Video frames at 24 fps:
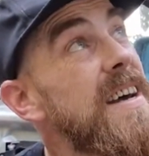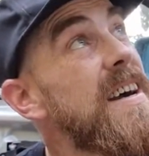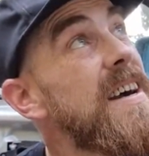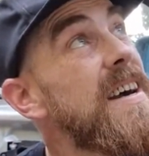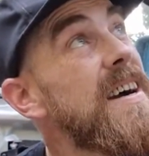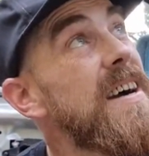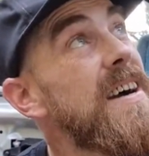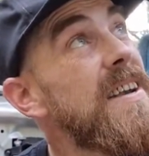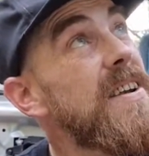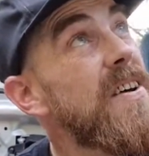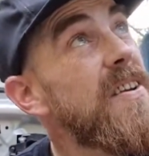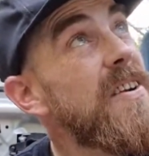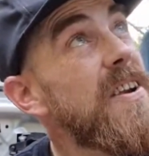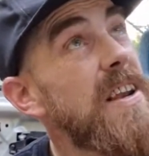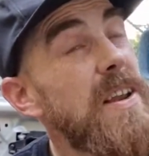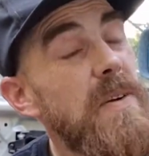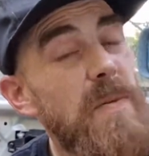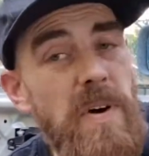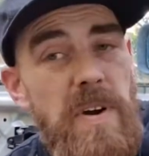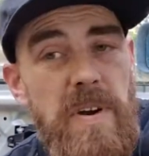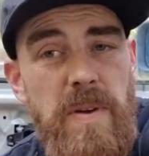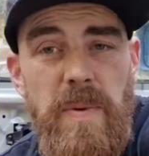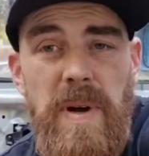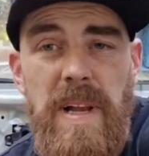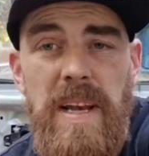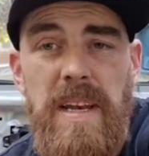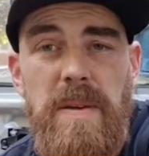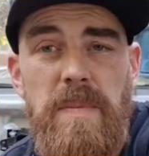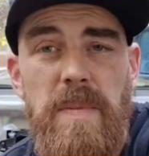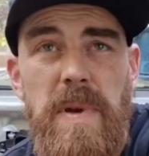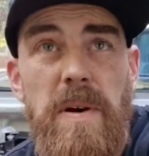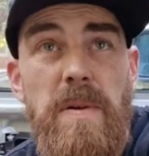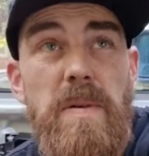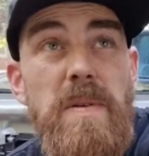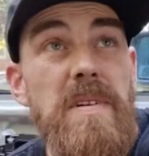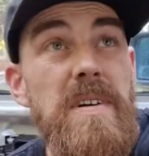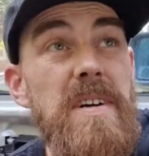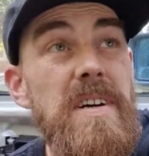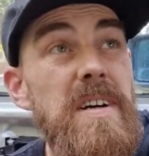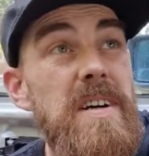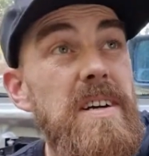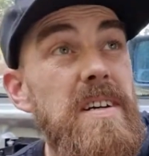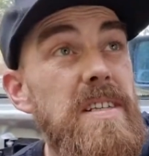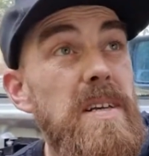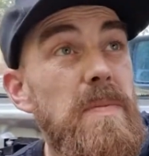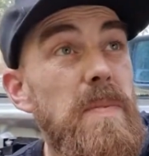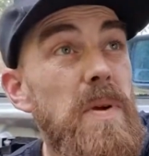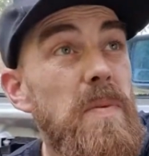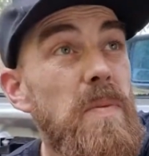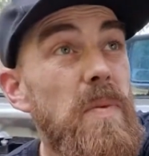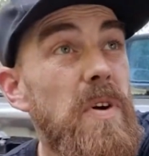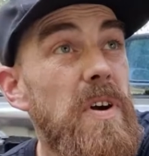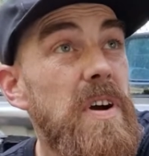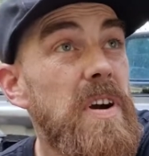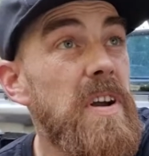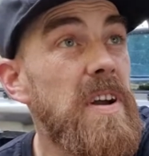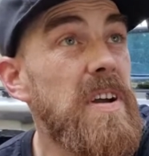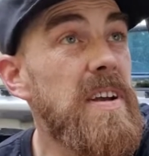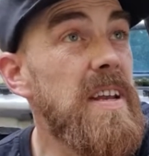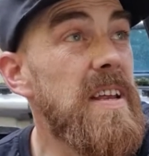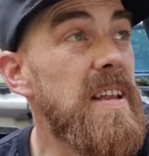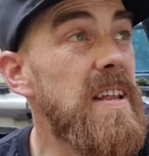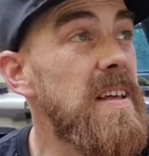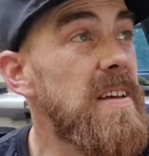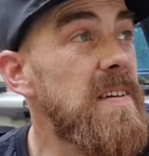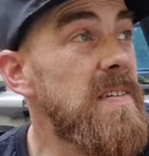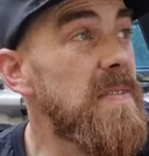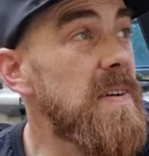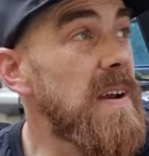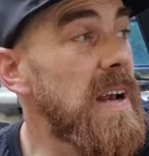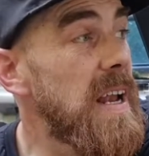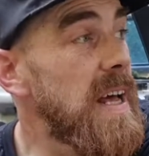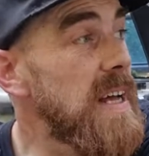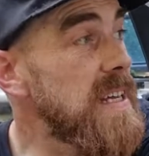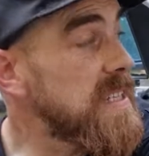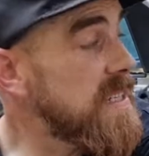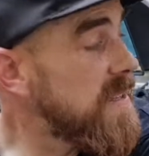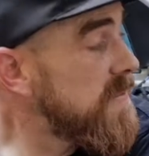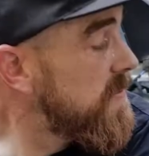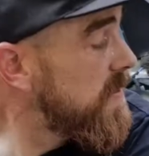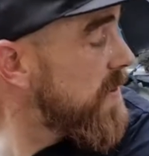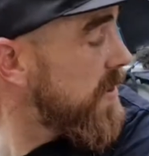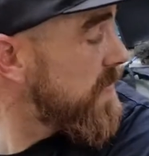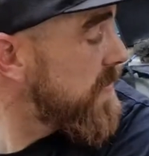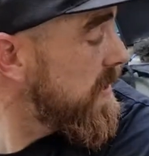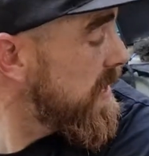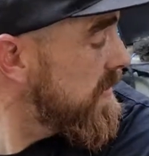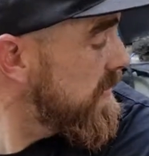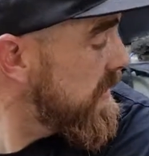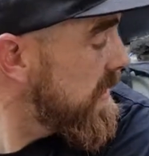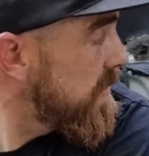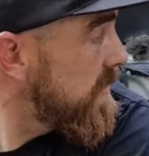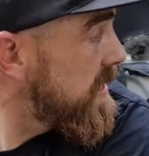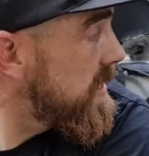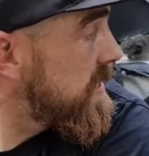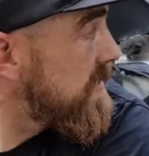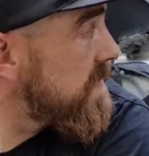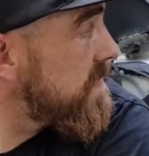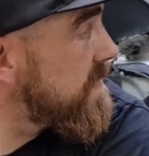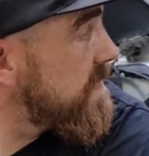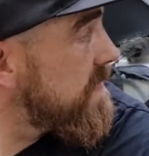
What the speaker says: I don't really want to weld them now because I've been working on it for the last 4 or 5 hours,